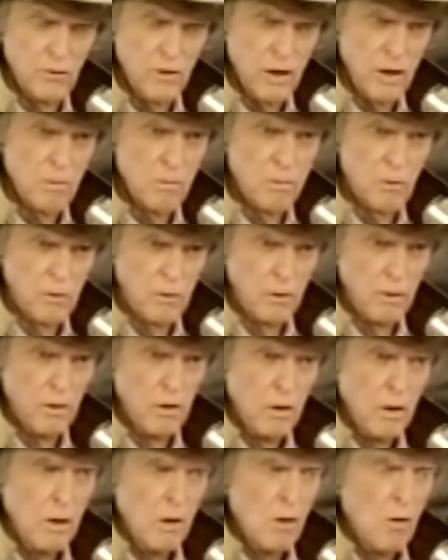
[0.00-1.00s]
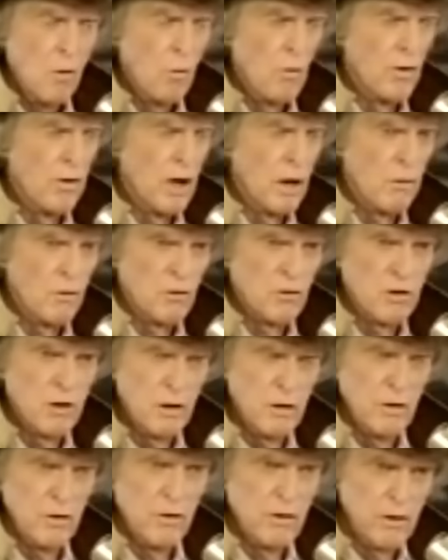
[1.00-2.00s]
it's not important whether I was
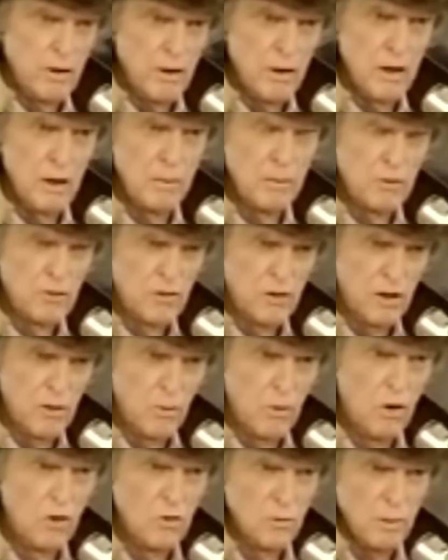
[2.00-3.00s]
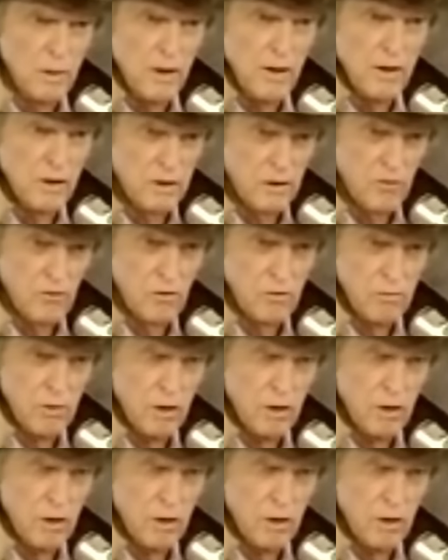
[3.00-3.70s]
kidding or not. Obviously, I was, but I think that's